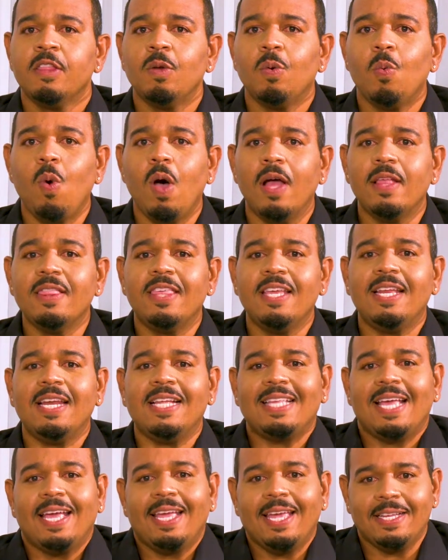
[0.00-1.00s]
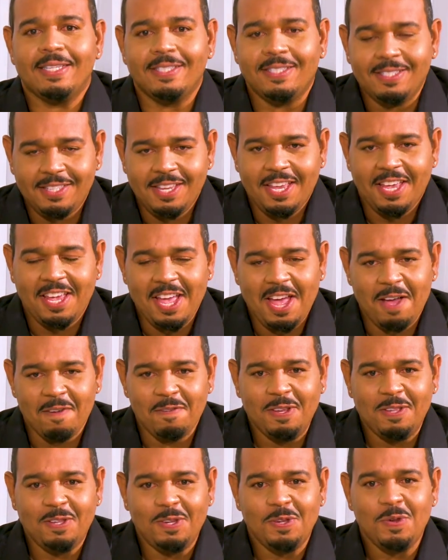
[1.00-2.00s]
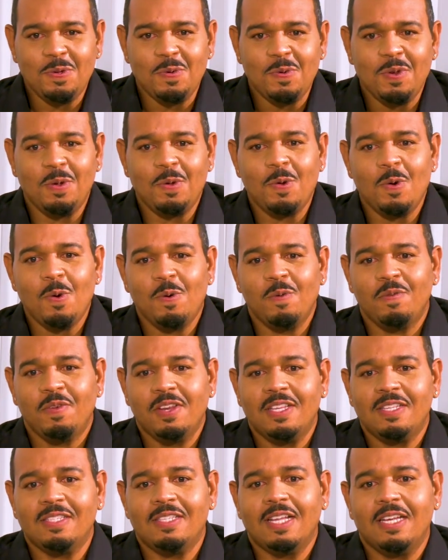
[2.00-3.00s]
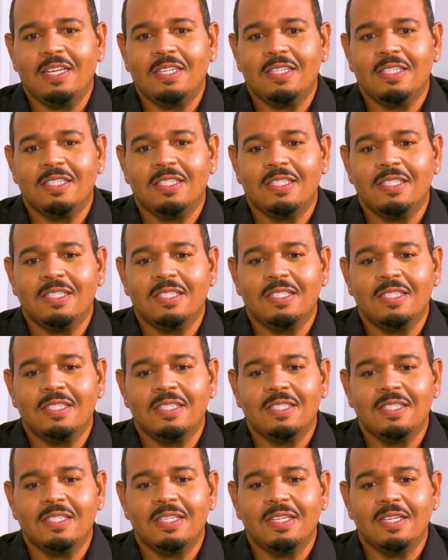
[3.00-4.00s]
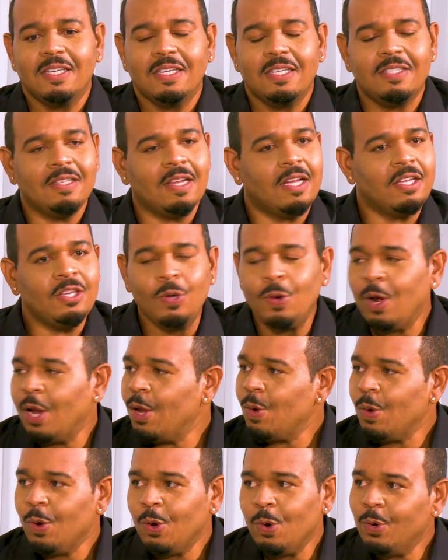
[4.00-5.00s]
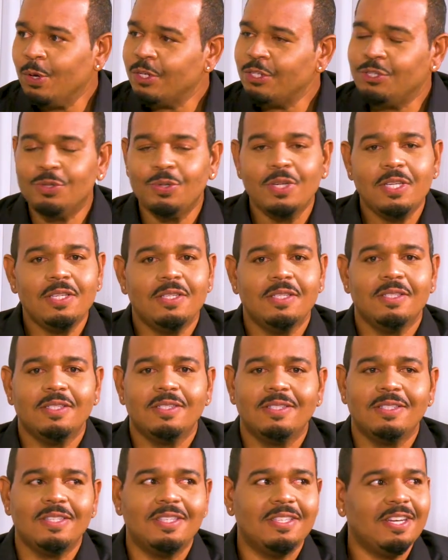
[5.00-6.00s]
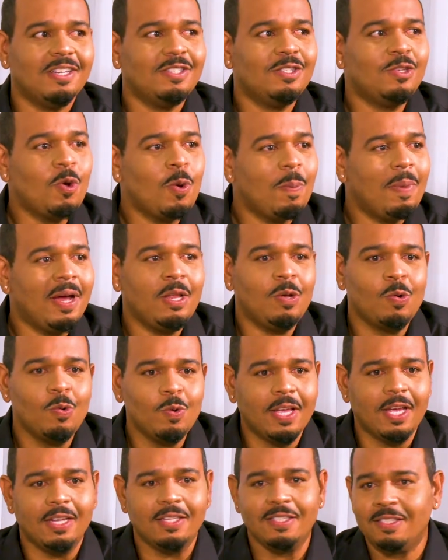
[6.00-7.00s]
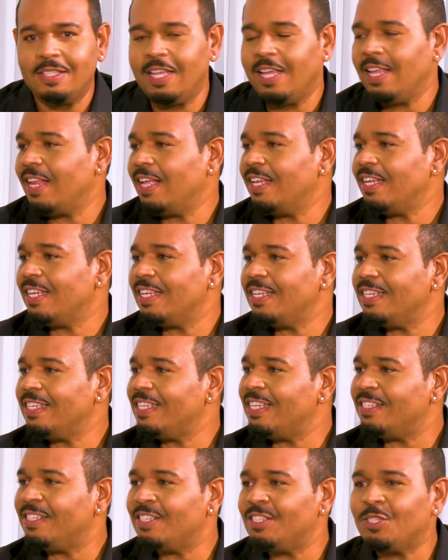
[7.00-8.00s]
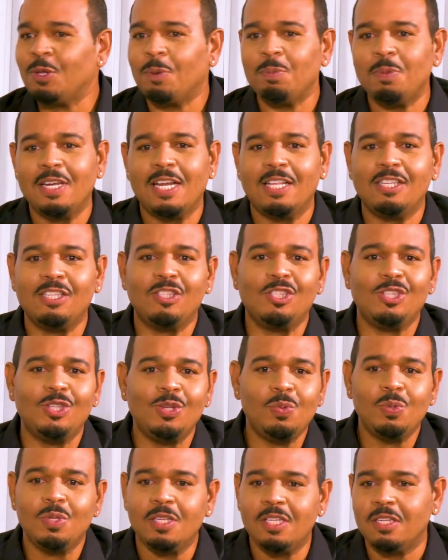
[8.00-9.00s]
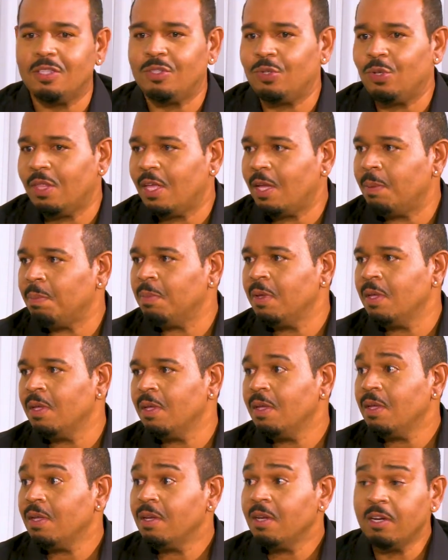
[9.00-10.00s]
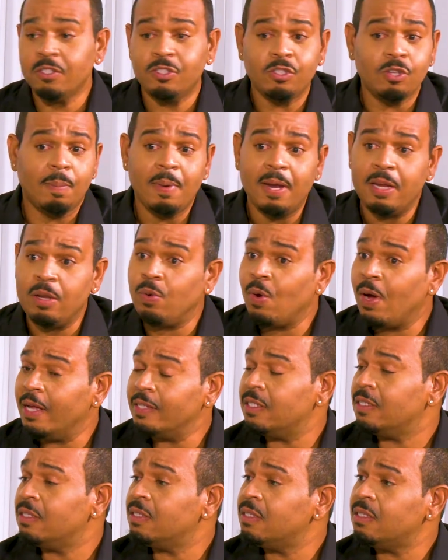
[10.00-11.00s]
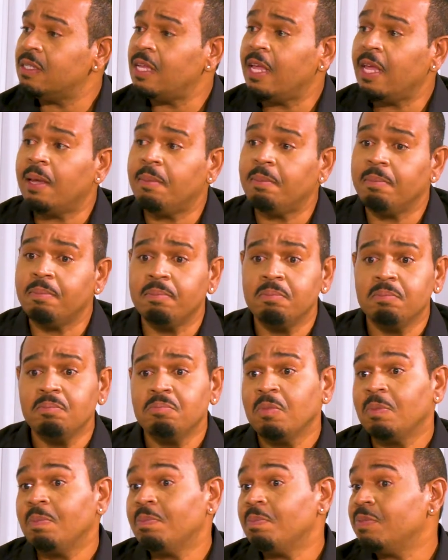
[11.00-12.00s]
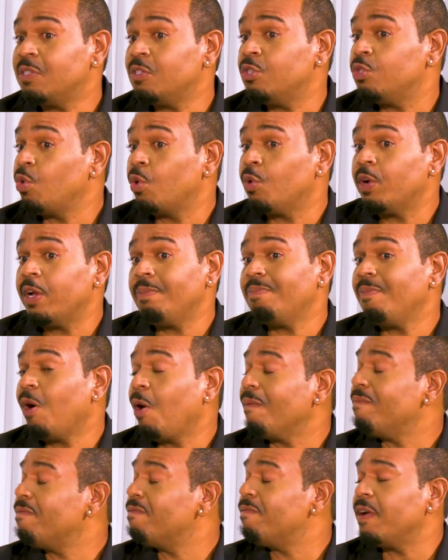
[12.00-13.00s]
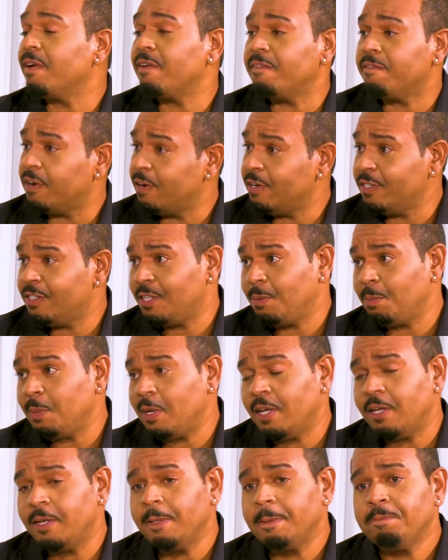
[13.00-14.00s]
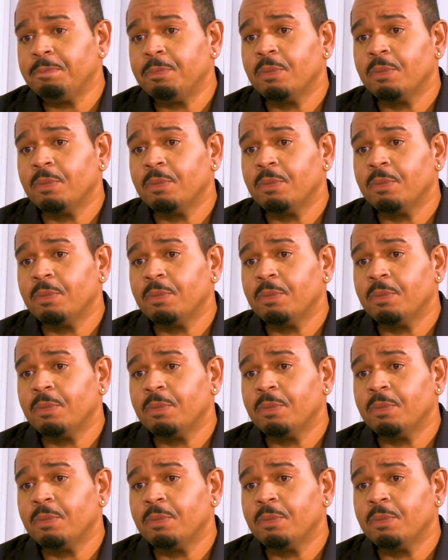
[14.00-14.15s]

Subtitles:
The one thing that I can say having to do with COVID is that it's not you alone going through it. There's nobody who can say that this is something that is unique to them. There's somebody who has the same story or very, very similar.